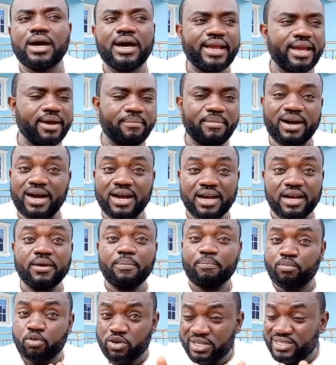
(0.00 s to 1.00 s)
I am
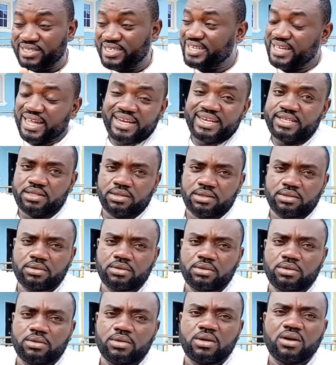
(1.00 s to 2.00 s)
angry politically.
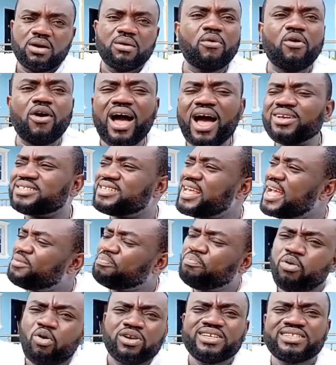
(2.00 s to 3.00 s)
But
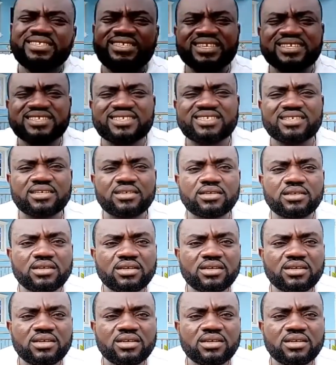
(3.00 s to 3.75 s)
outside politics,